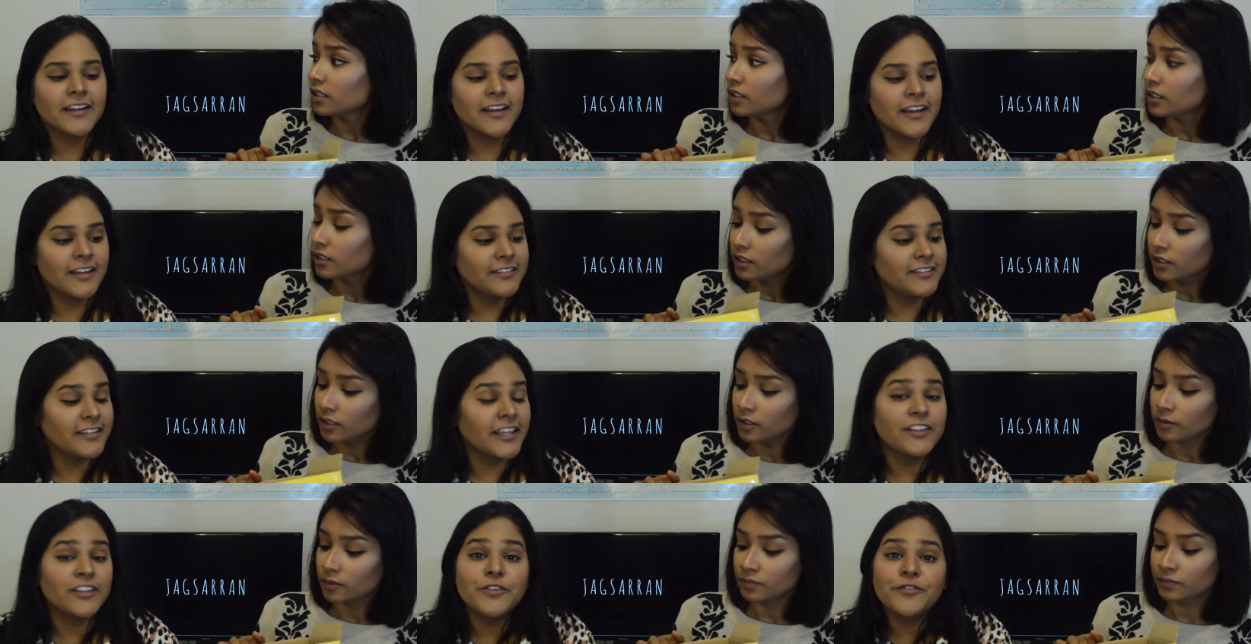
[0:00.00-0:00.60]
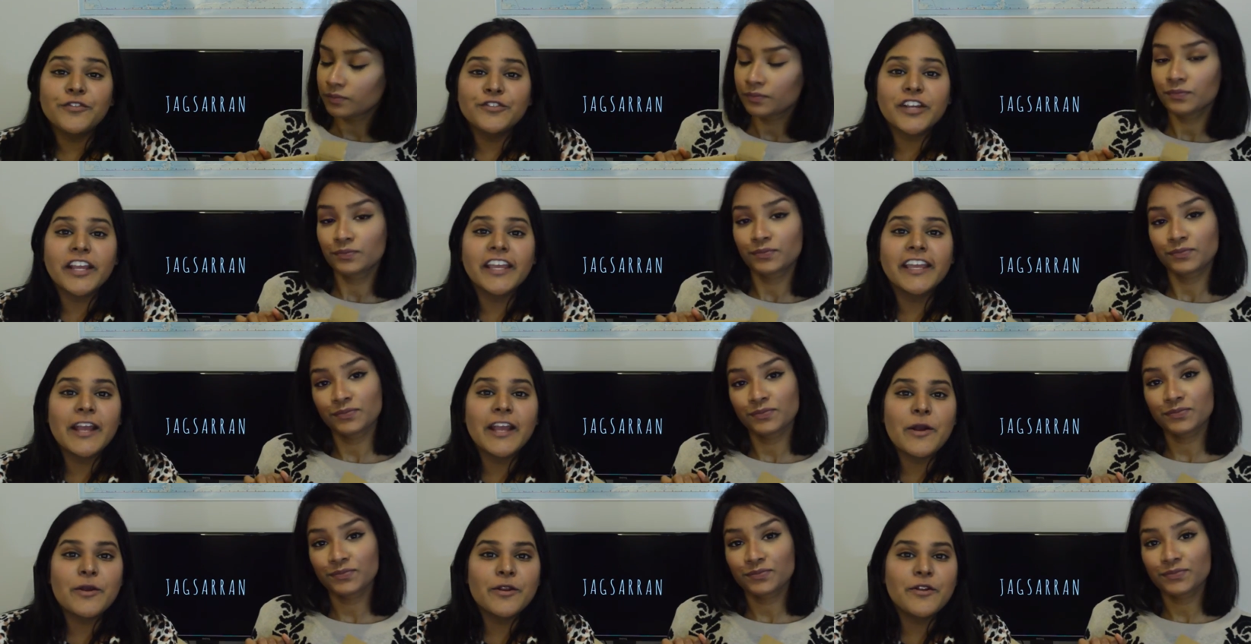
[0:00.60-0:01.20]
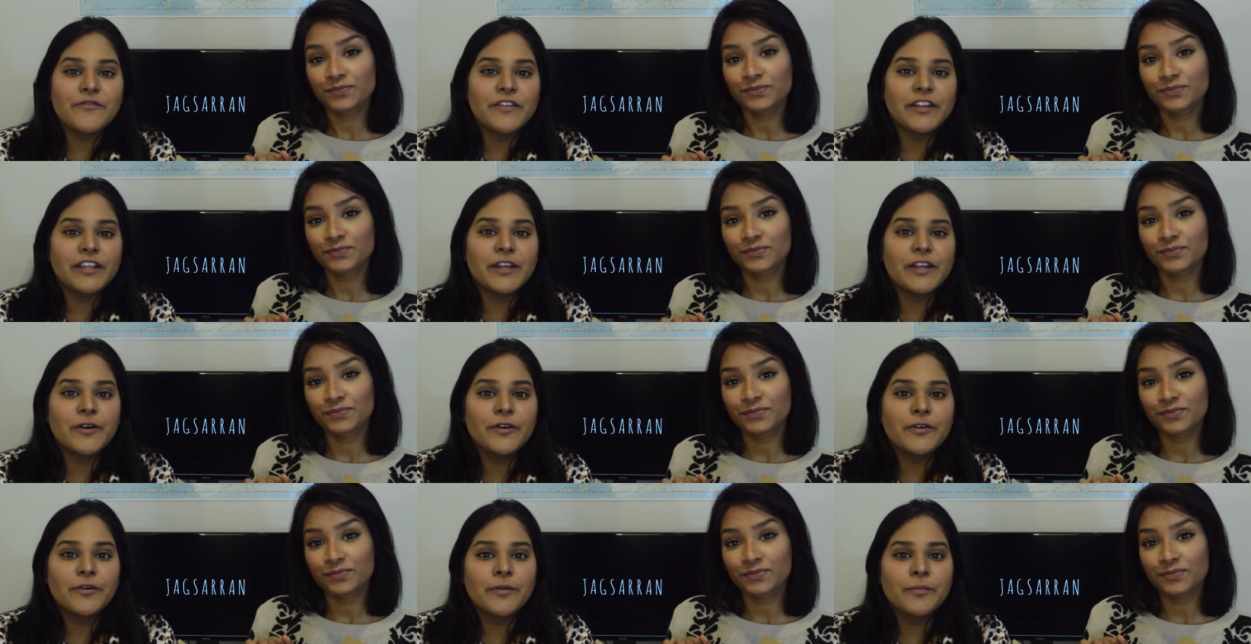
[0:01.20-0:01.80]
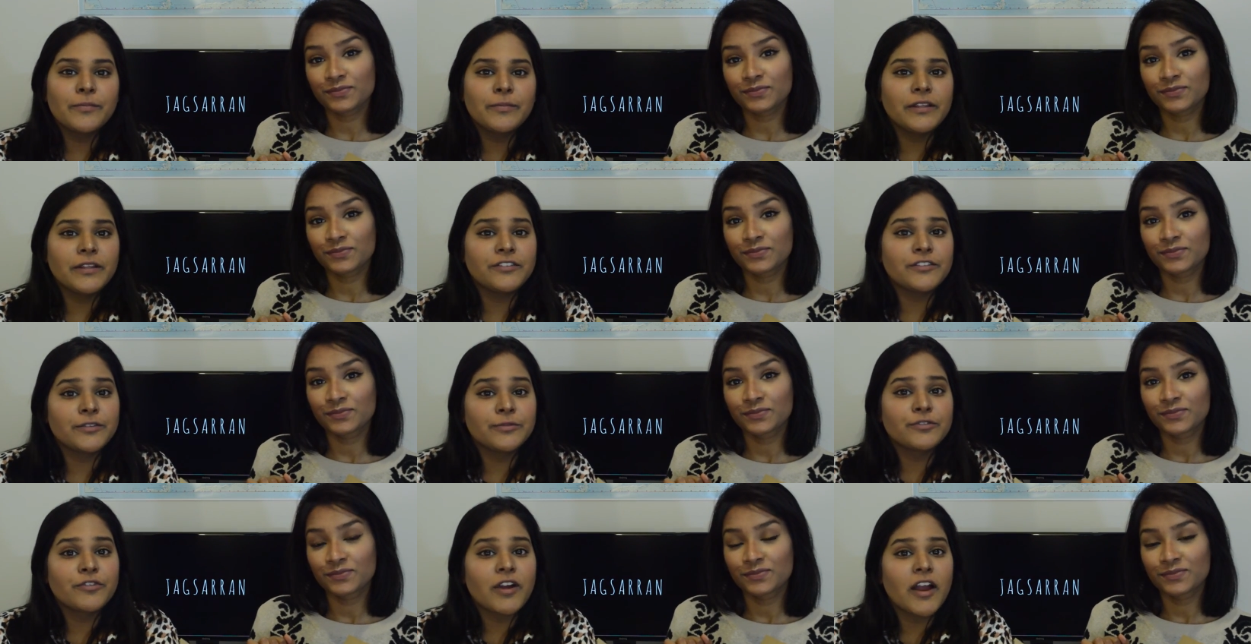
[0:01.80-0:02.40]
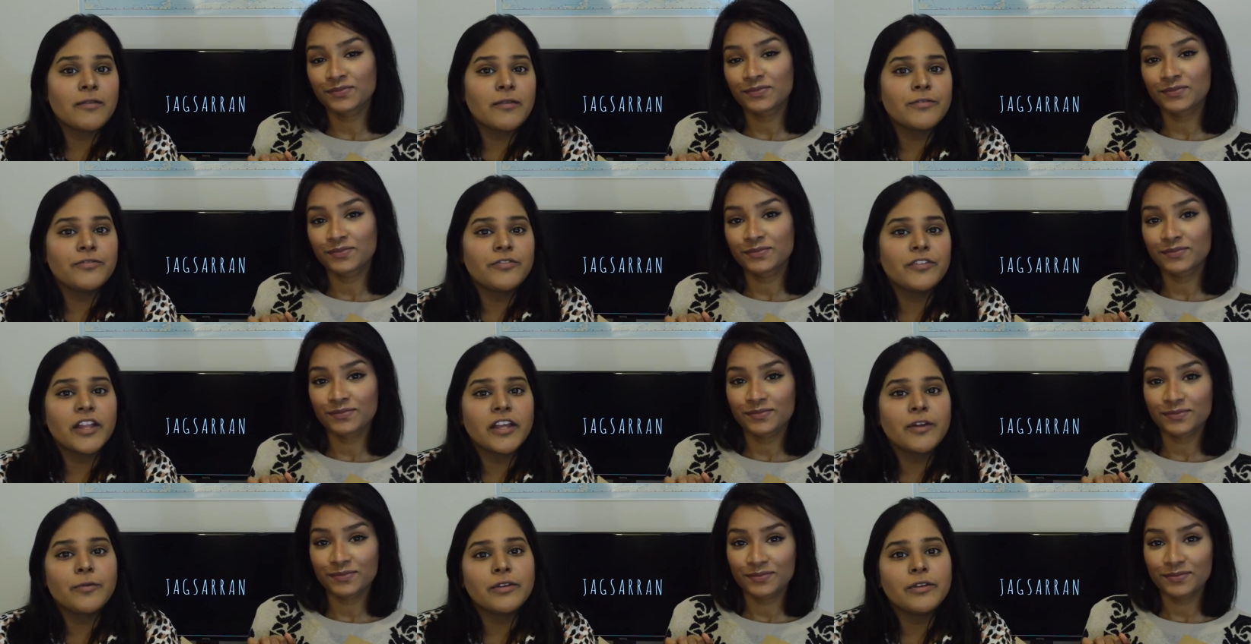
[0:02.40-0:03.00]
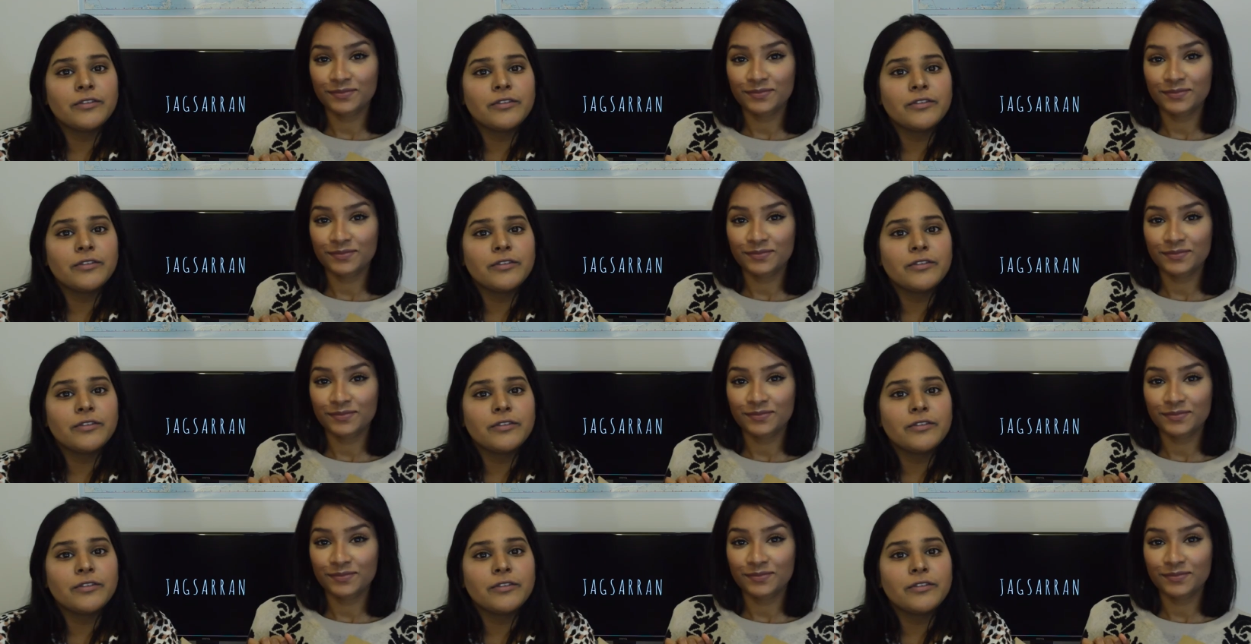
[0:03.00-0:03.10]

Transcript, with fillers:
Speaker 1: guys, thank you for checking out our video. Please subscribe if you see want